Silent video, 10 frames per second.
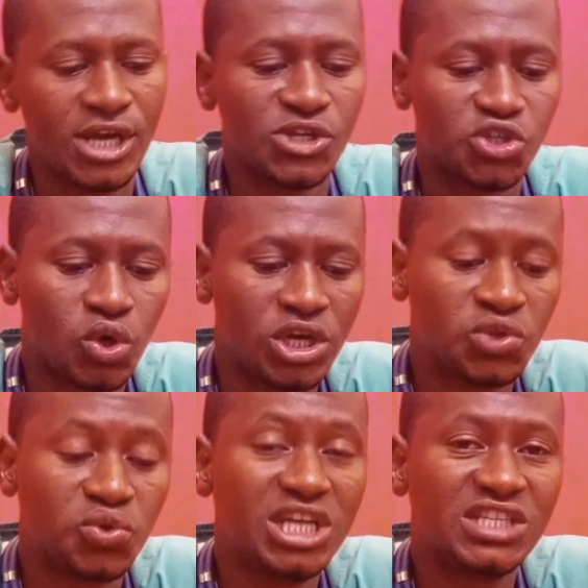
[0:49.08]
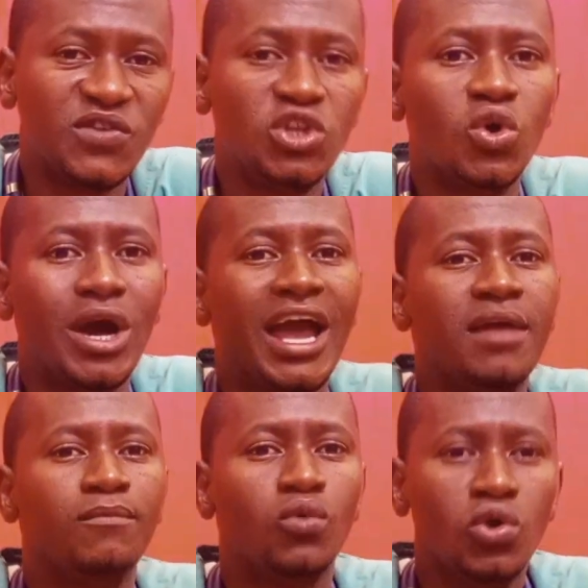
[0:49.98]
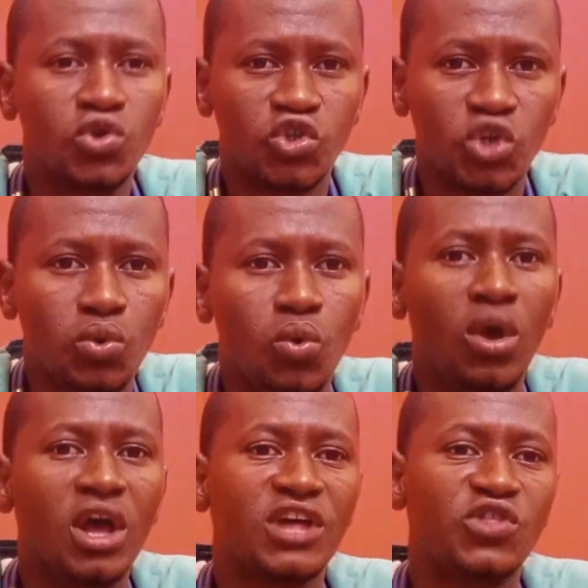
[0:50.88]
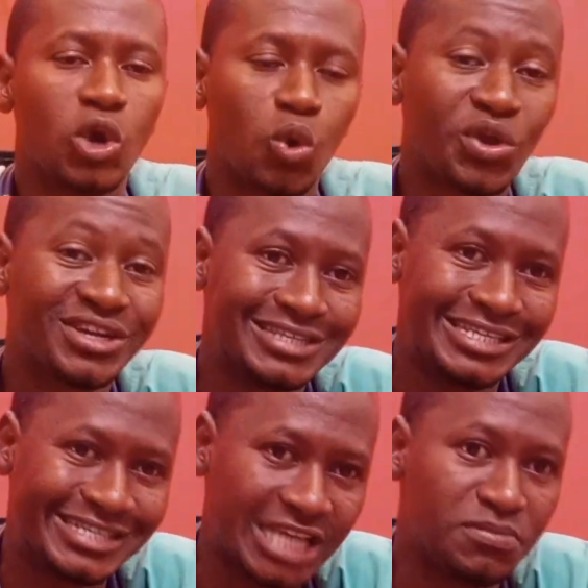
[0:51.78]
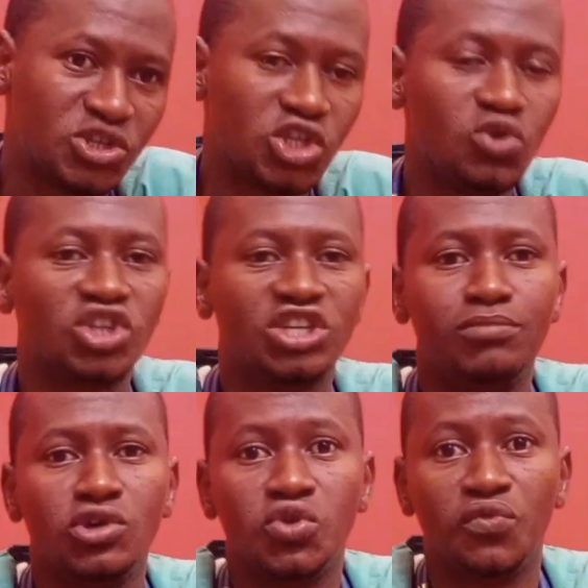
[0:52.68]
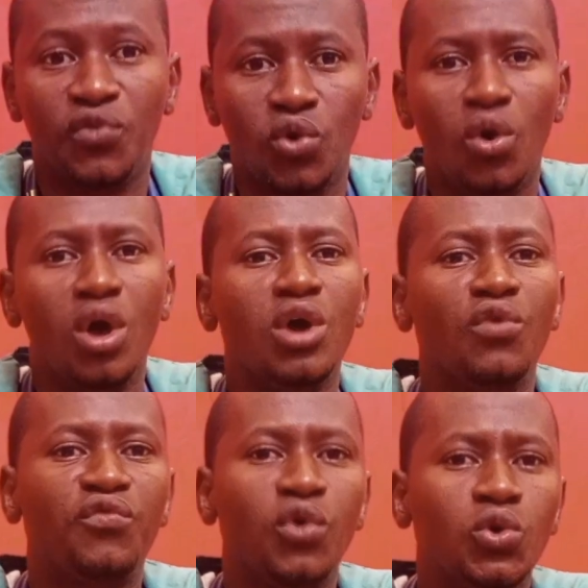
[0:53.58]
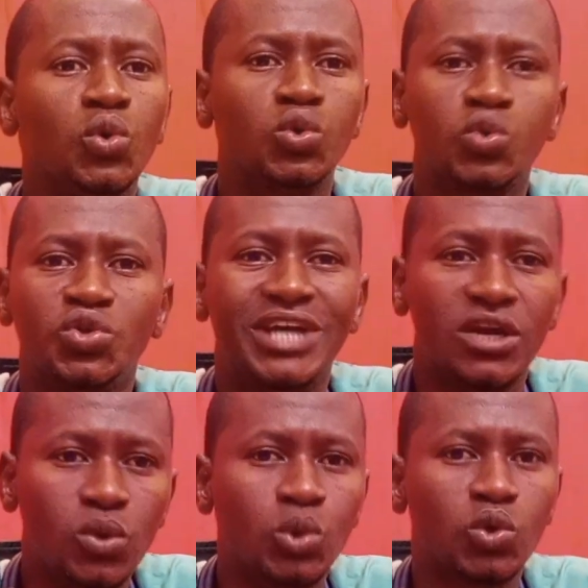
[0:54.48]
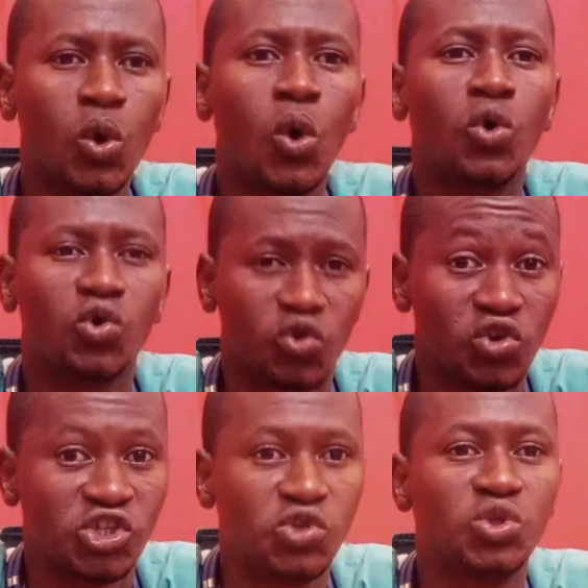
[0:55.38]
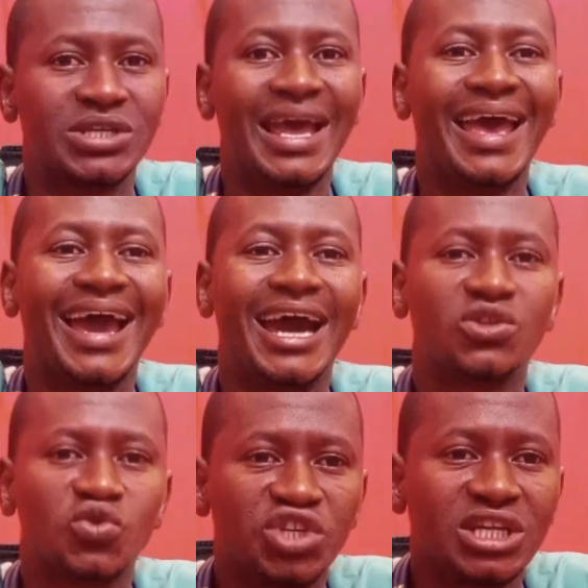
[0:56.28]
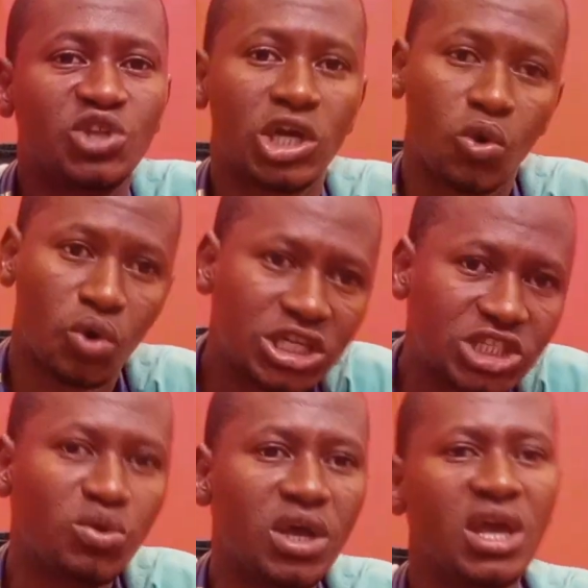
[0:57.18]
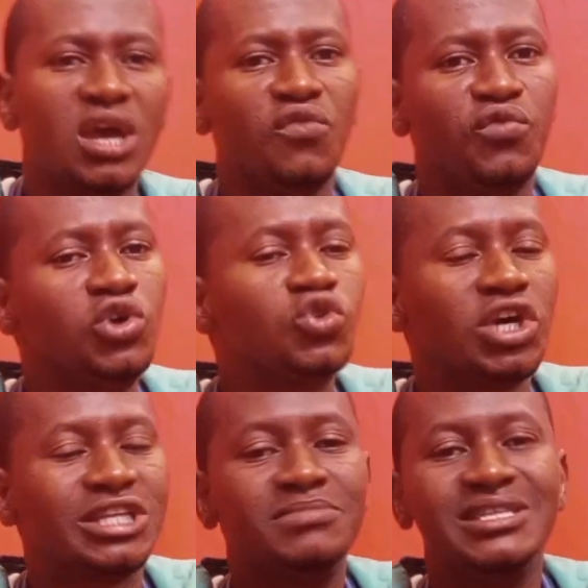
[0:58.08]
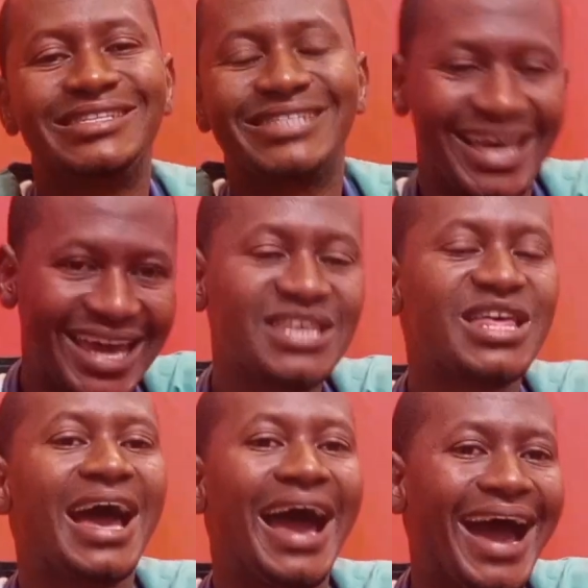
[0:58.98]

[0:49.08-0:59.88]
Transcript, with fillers: So in today's video, I am going to show you the correct steps you are supposed to follow for you to dilute or reconstitute artesunate the correct way for you to administer either